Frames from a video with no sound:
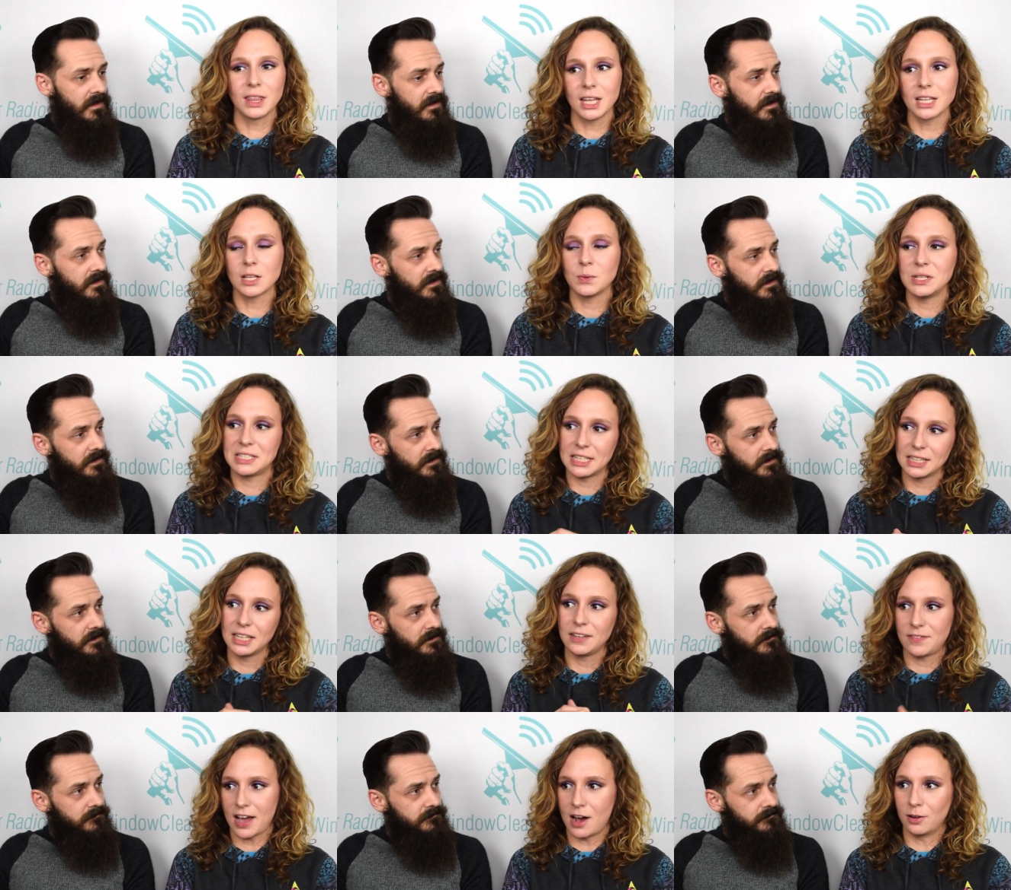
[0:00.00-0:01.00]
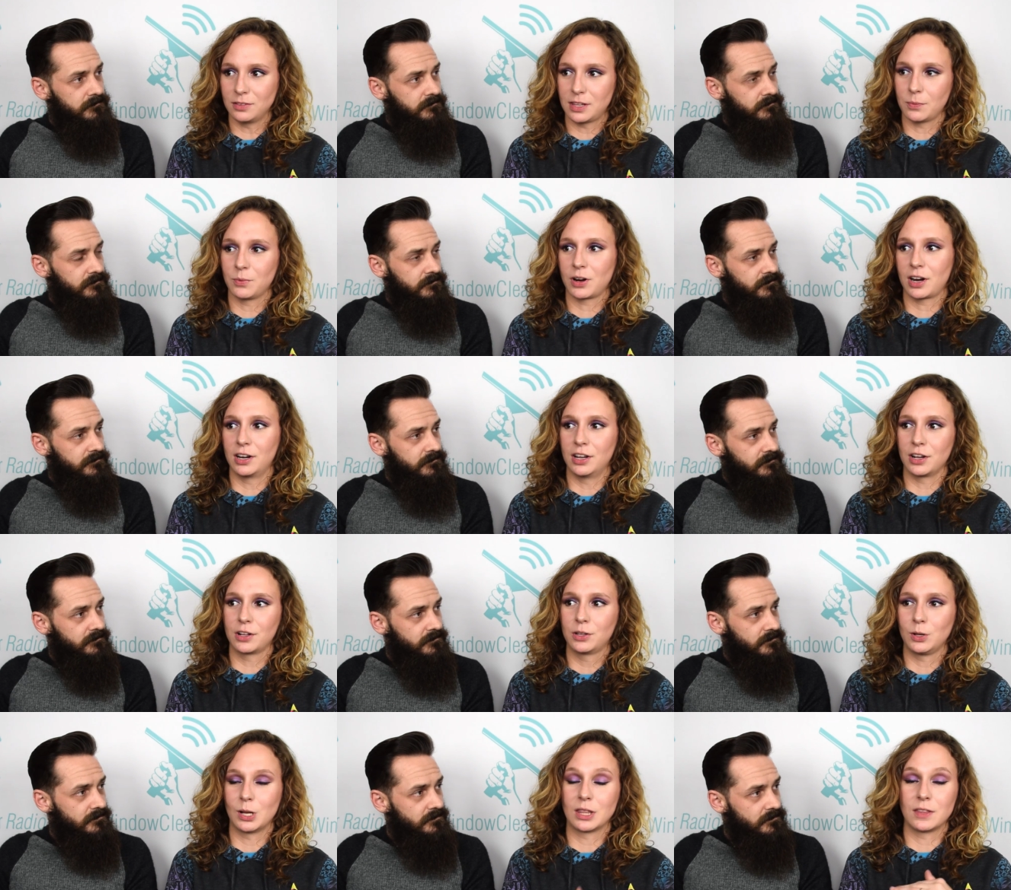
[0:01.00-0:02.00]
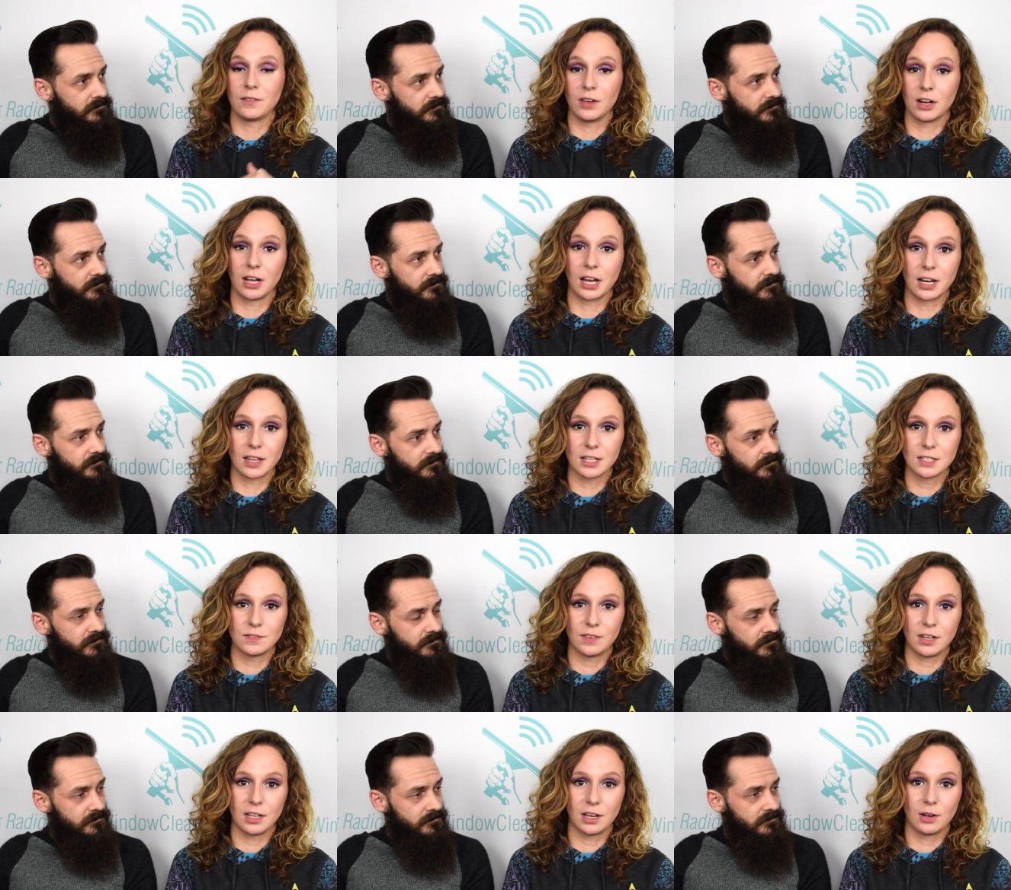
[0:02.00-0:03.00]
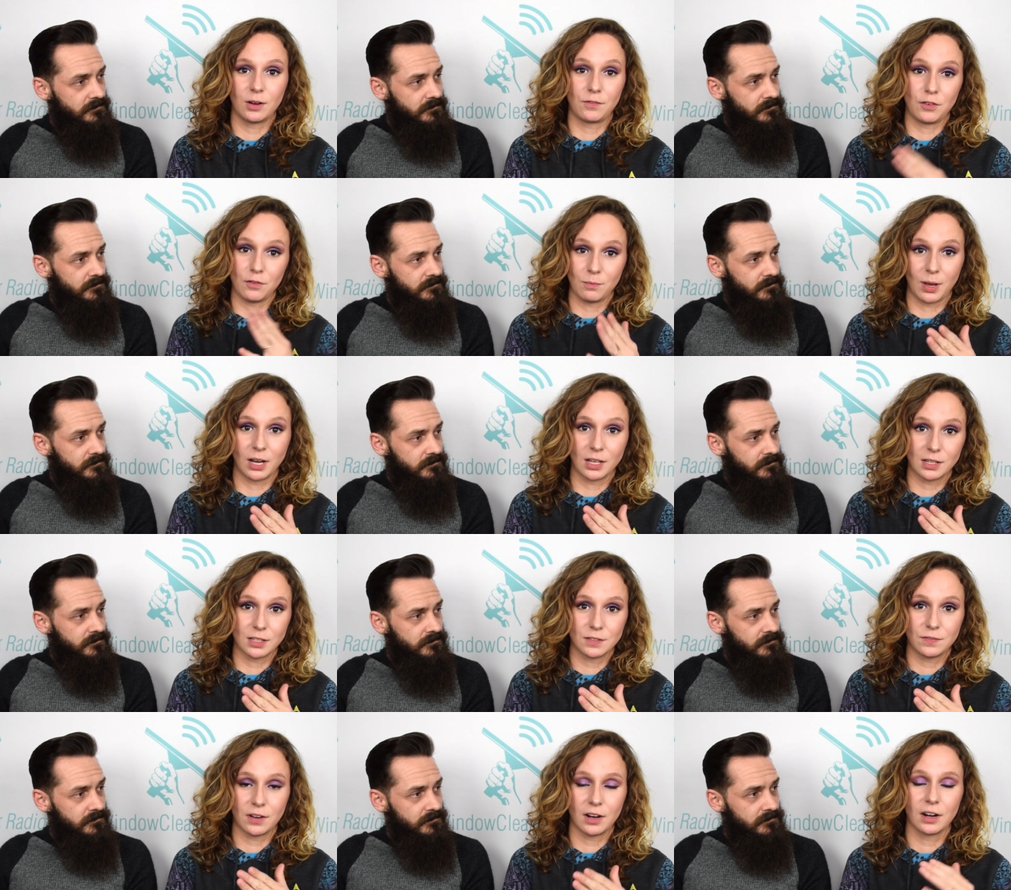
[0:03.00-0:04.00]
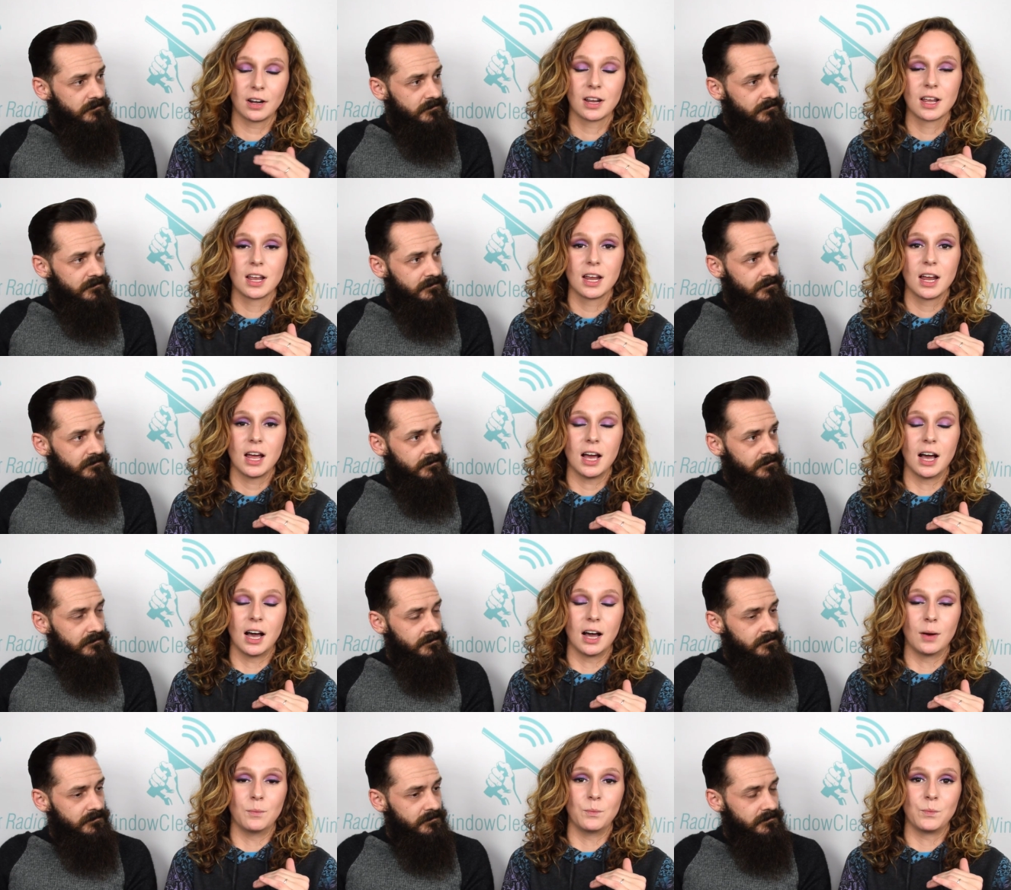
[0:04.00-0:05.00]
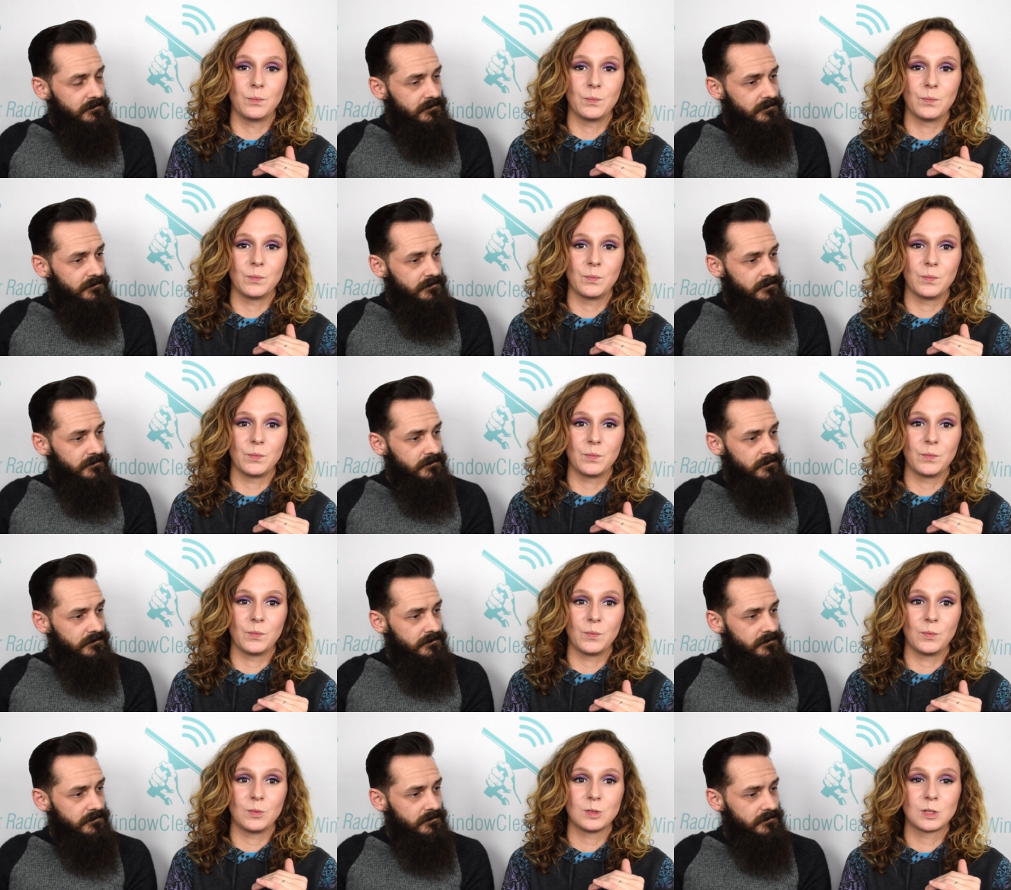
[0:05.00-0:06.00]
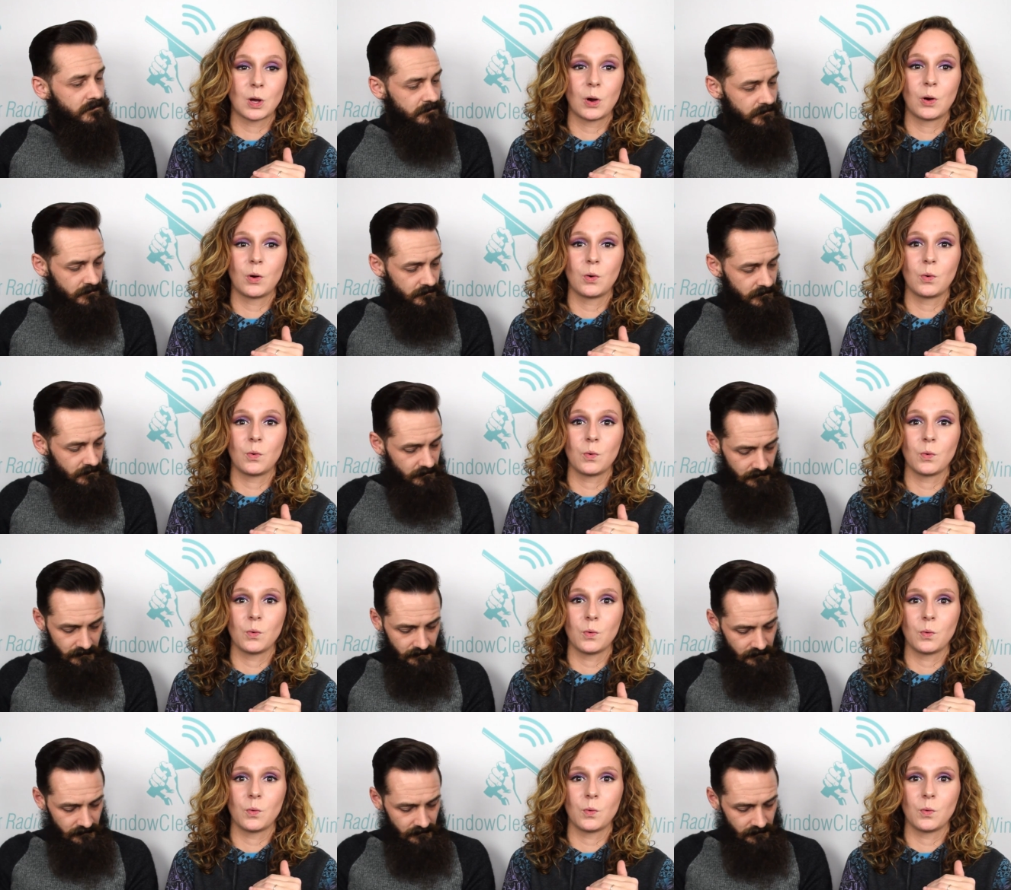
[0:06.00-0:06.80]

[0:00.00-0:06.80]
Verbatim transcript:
Speaker 1: one thing that we did leave out that we're going to include at the very end of this video, if you've made it this far, um, so